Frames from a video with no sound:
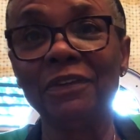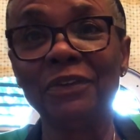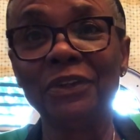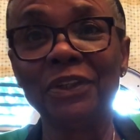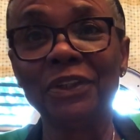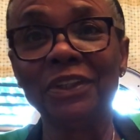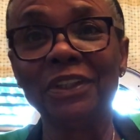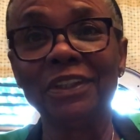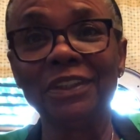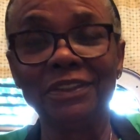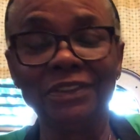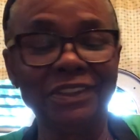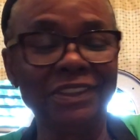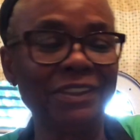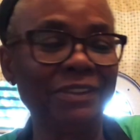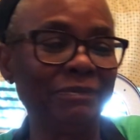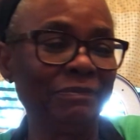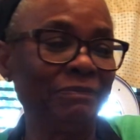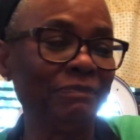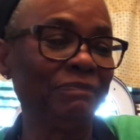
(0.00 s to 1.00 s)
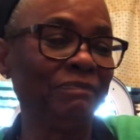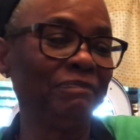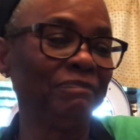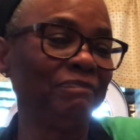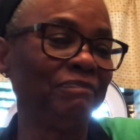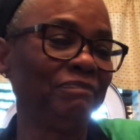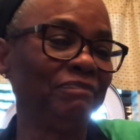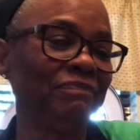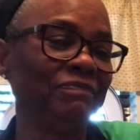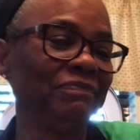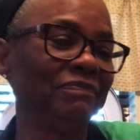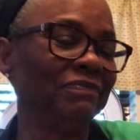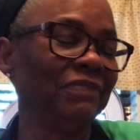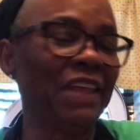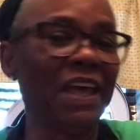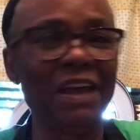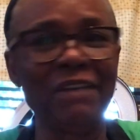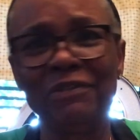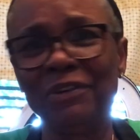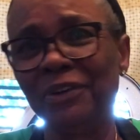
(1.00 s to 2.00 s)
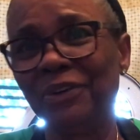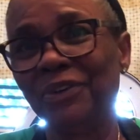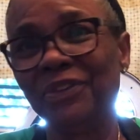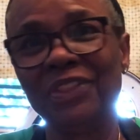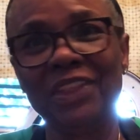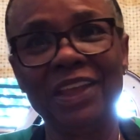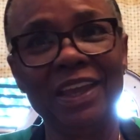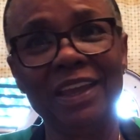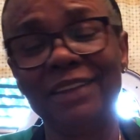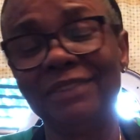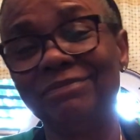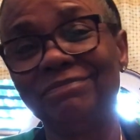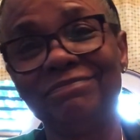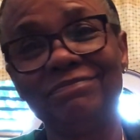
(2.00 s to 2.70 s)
good." I've heard that